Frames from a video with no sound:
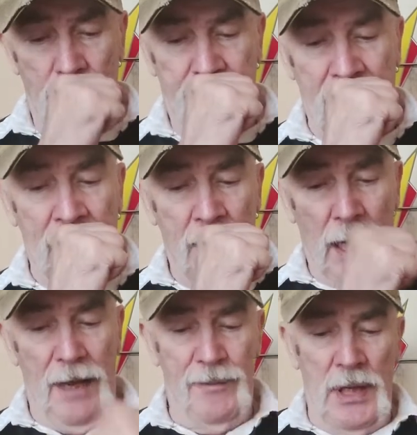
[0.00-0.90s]
then
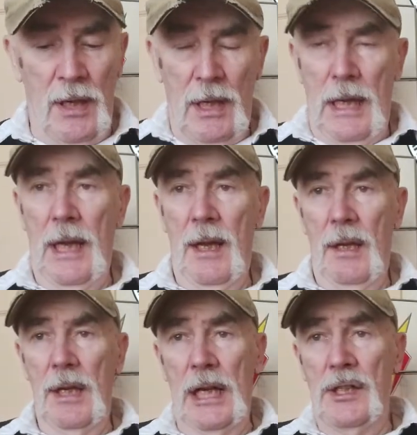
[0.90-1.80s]
after
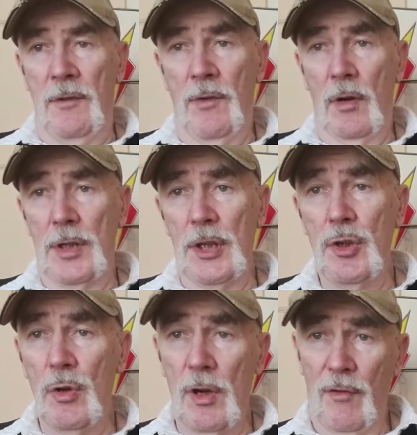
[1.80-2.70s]
94, the
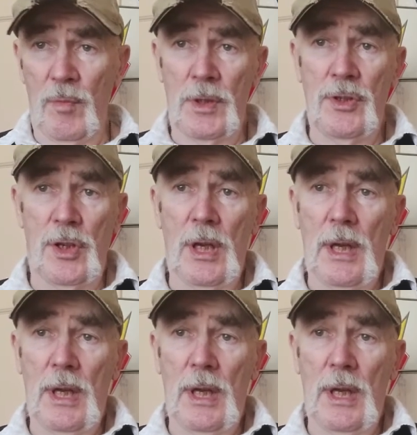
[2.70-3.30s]
new government,